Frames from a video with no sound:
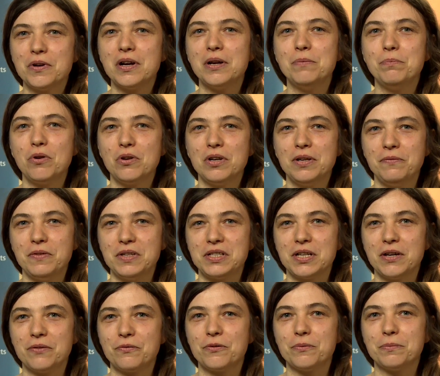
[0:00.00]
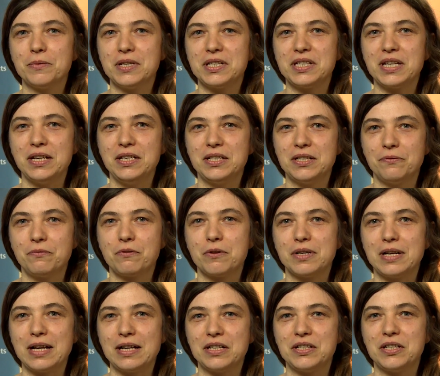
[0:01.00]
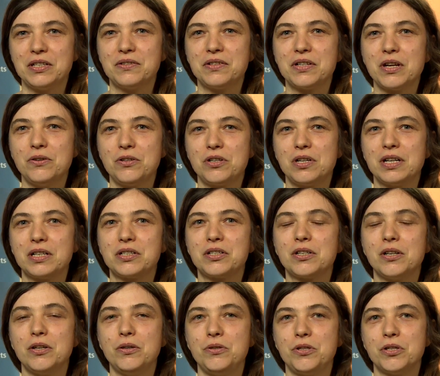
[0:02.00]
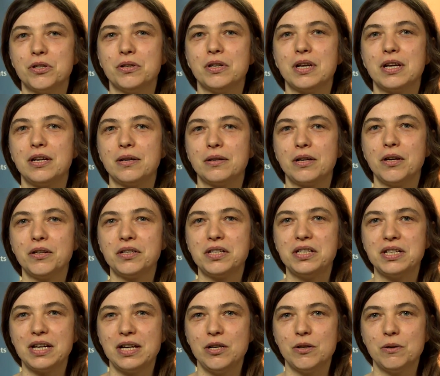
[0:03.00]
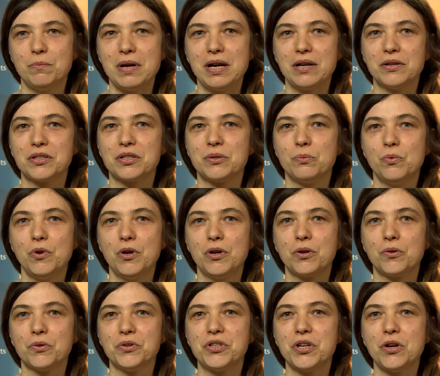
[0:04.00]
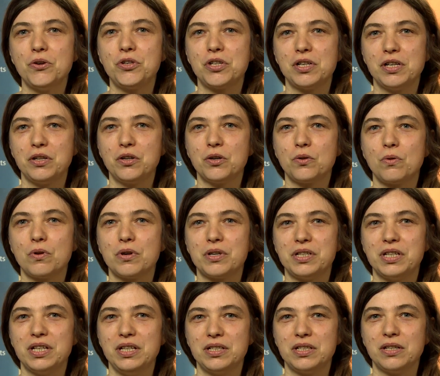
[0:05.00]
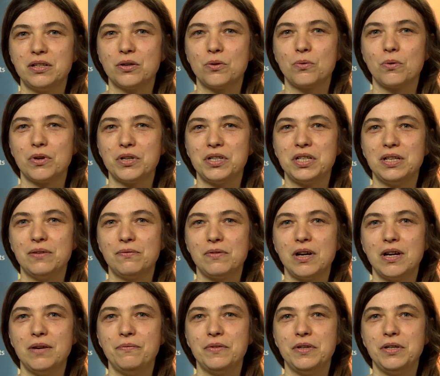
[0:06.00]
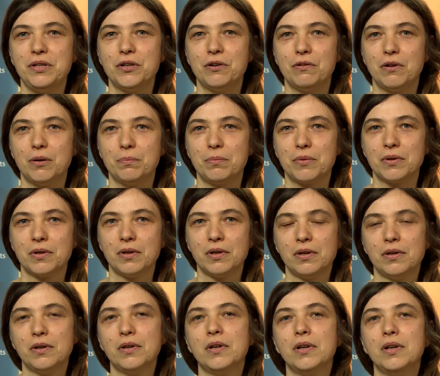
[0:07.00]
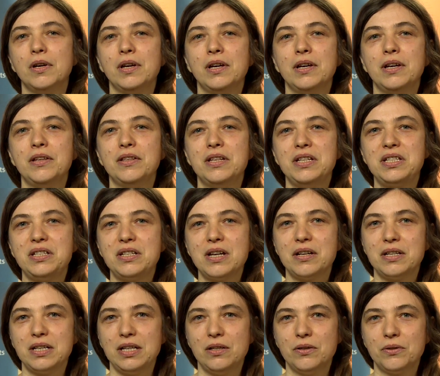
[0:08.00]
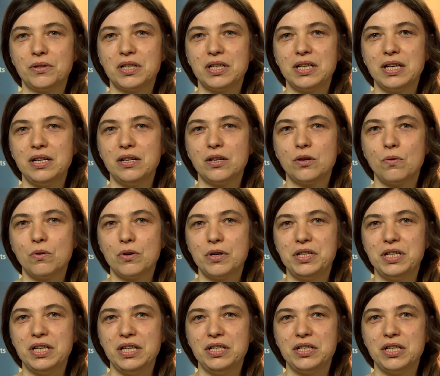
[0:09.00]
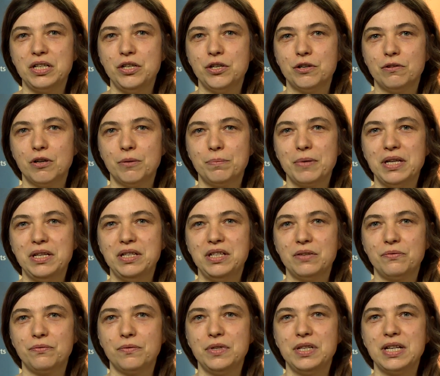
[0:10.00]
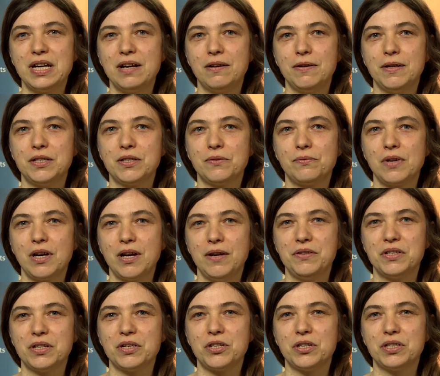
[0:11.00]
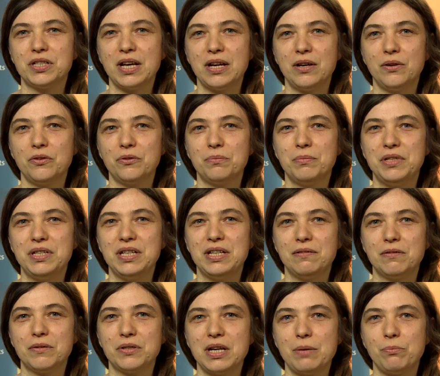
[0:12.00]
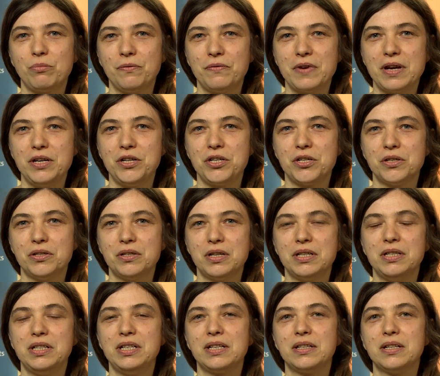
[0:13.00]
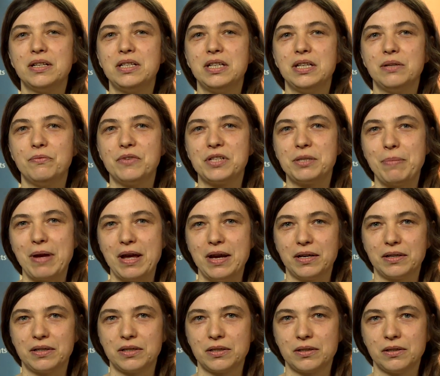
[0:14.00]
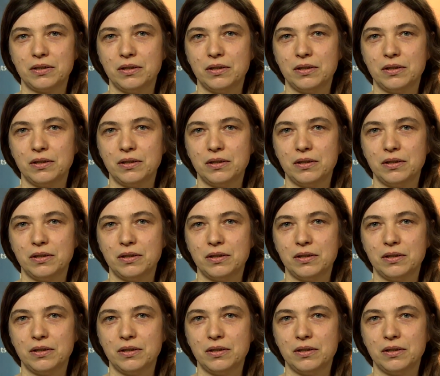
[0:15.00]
I'm Polly Vizard from the Centre for Analysis of Social Exclusion, and I'm going to tell you about some work on social inequalities and the quality of life in Europe. This study looked at inequalities in Europe in different areas of life, such as health, material deprivation, and dignity and respect.